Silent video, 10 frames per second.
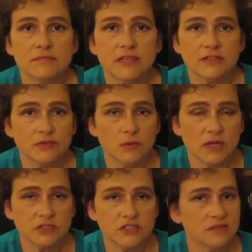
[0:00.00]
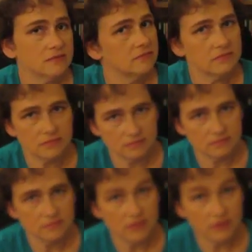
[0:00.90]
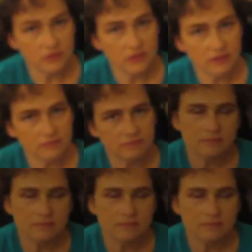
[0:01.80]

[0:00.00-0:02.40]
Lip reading: Thanks for watching. Have a good night.